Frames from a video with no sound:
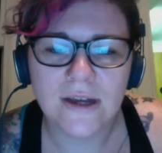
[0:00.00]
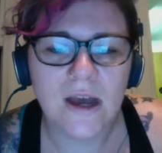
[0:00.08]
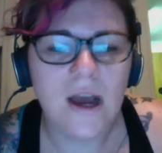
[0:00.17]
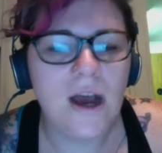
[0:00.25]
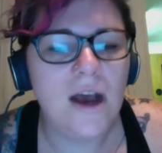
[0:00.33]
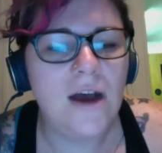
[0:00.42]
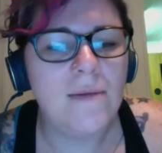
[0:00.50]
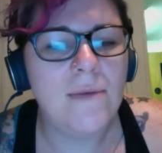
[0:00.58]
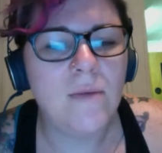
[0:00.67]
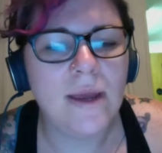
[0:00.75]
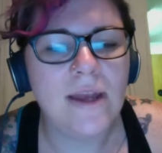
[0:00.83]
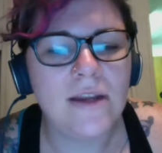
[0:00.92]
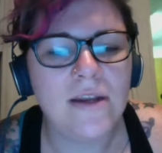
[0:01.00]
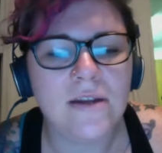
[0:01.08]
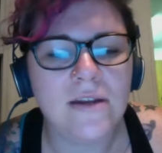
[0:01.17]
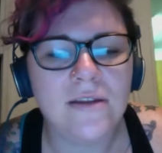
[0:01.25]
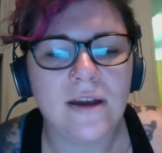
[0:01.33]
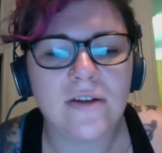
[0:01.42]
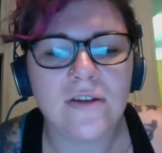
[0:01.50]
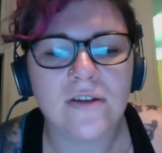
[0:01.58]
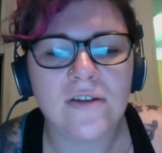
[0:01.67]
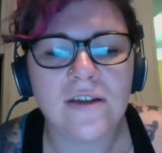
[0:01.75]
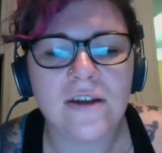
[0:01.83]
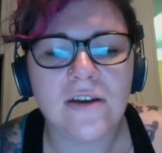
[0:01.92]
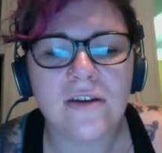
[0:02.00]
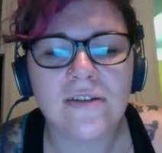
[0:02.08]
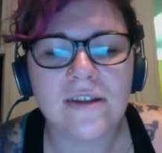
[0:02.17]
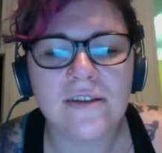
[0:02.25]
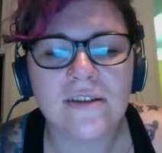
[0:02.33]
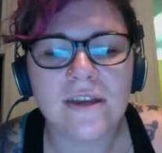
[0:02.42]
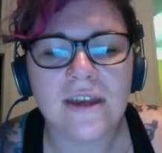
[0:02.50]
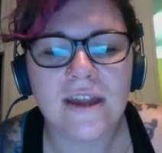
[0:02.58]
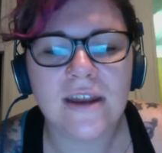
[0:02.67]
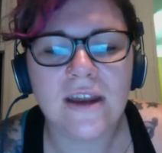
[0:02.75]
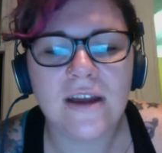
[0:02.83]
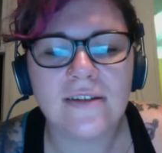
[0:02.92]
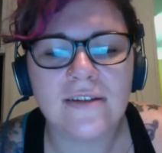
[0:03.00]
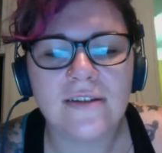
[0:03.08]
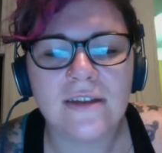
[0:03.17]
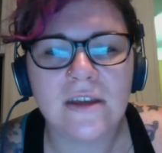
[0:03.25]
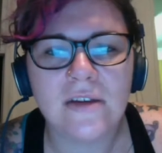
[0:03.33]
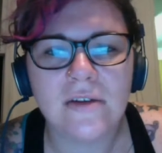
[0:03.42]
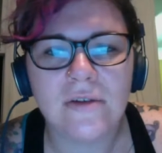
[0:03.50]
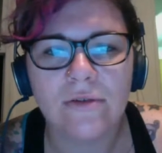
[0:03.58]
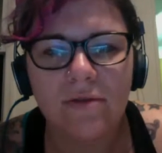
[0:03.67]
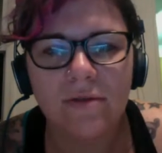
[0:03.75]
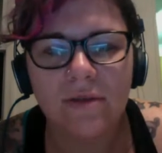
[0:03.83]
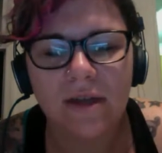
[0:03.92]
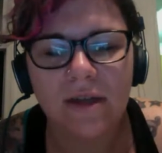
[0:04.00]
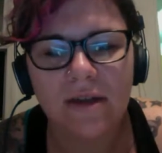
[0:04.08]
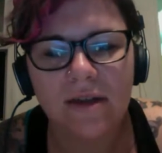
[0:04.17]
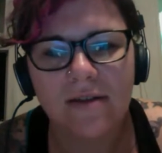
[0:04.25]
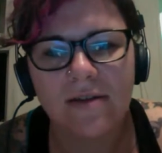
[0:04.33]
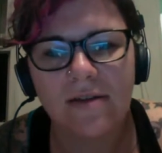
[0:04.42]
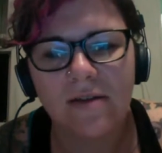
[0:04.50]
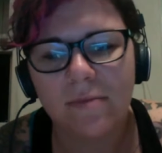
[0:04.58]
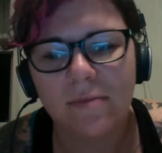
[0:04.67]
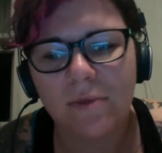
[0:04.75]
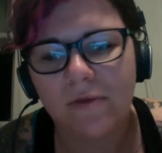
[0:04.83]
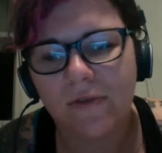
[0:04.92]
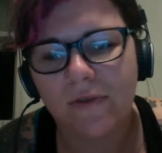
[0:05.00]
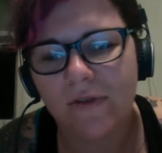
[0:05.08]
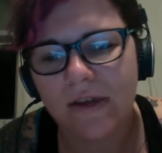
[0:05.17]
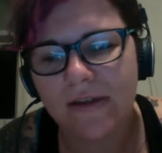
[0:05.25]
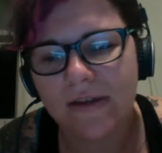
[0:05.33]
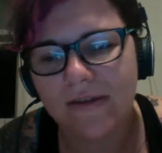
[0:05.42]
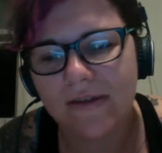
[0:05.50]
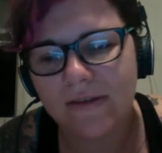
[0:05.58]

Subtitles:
Wait, Dr. Singer says he cannot see you. He cannot see your beautiful face.